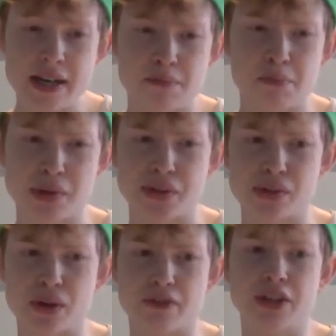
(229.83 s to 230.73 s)
Mind
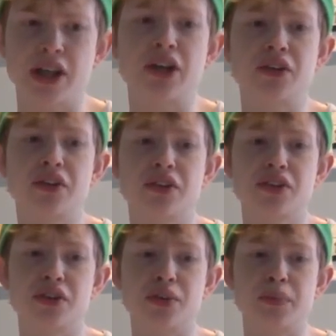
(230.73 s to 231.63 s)
you, I think it
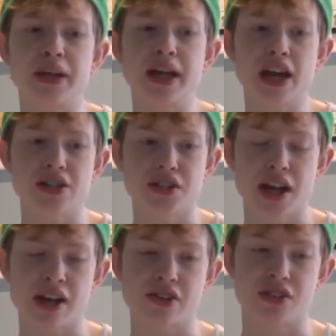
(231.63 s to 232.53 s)
should be
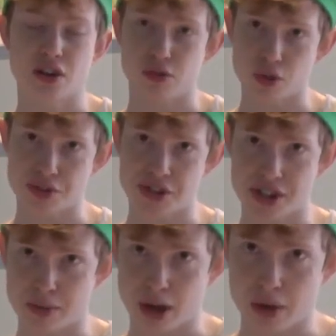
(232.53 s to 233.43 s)
hashtag Star Fox
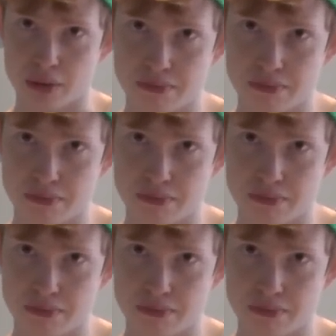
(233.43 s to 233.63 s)
Zero.